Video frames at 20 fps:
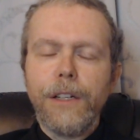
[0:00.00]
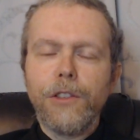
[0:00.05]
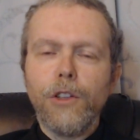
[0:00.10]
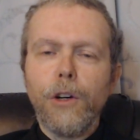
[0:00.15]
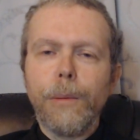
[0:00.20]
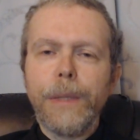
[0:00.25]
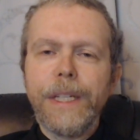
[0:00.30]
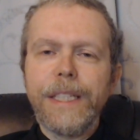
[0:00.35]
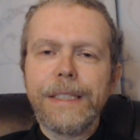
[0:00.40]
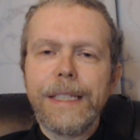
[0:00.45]

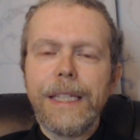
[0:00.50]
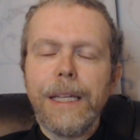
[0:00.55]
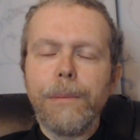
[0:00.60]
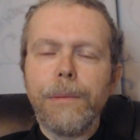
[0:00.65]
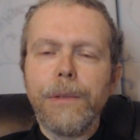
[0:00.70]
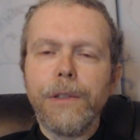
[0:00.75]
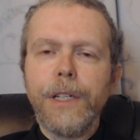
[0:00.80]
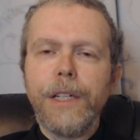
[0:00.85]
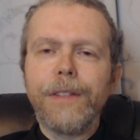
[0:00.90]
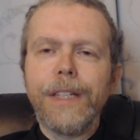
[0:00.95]
Nobody's going to
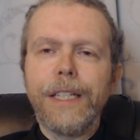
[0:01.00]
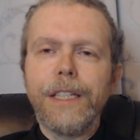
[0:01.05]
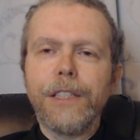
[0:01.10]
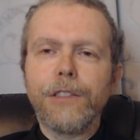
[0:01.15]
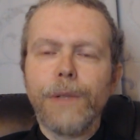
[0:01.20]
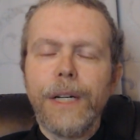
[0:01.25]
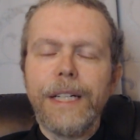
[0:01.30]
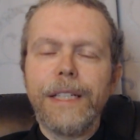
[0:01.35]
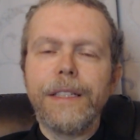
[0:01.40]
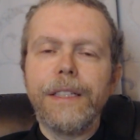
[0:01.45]
believe that he's
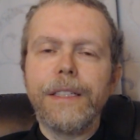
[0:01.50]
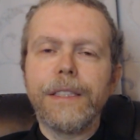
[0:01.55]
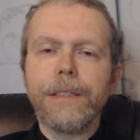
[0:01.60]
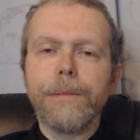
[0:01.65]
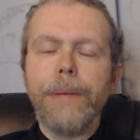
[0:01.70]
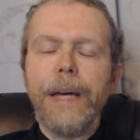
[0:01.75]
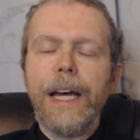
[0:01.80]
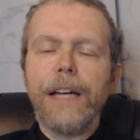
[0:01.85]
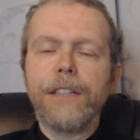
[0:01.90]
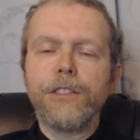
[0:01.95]
writing these
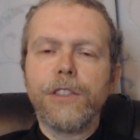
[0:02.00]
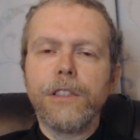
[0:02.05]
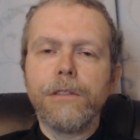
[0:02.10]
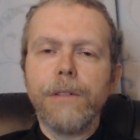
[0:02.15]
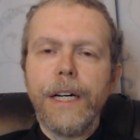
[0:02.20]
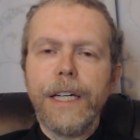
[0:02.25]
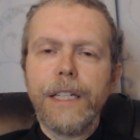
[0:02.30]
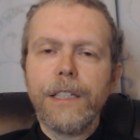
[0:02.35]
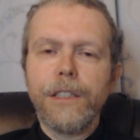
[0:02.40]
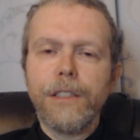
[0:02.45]
impassioned
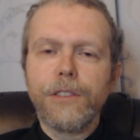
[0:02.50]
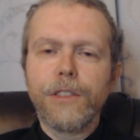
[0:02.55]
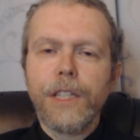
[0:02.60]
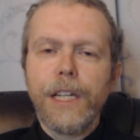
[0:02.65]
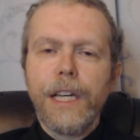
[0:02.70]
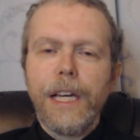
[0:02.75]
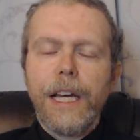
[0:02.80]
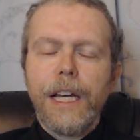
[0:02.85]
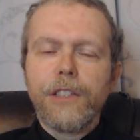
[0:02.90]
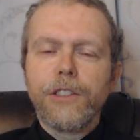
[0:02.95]
letters,
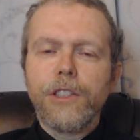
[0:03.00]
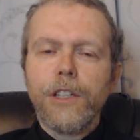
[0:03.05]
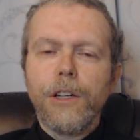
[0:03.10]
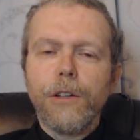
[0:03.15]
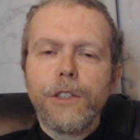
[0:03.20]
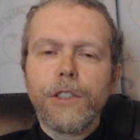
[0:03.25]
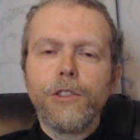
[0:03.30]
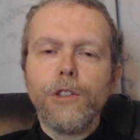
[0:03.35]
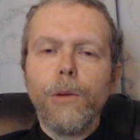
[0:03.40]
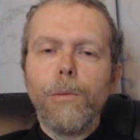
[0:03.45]
so
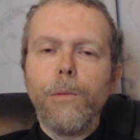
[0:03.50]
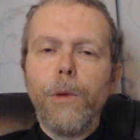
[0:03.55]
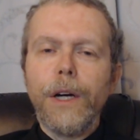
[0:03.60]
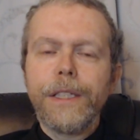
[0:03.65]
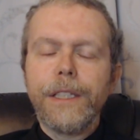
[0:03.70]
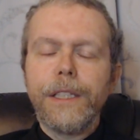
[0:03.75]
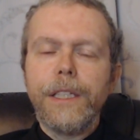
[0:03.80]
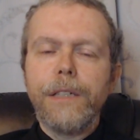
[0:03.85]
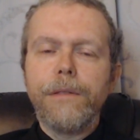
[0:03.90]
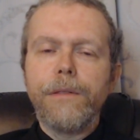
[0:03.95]
there's no
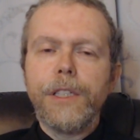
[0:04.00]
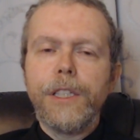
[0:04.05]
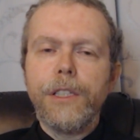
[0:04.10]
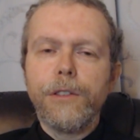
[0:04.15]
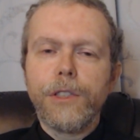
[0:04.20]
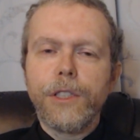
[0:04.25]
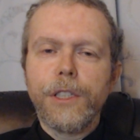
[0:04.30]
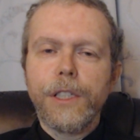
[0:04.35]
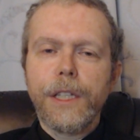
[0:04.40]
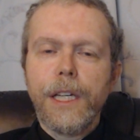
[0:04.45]
point in even
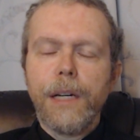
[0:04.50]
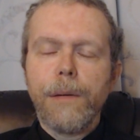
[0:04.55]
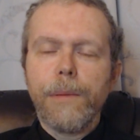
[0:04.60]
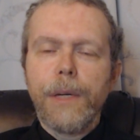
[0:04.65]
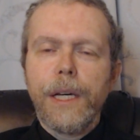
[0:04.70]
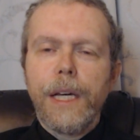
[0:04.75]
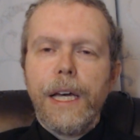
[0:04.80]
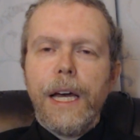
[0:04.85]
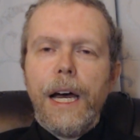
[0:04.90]
using them.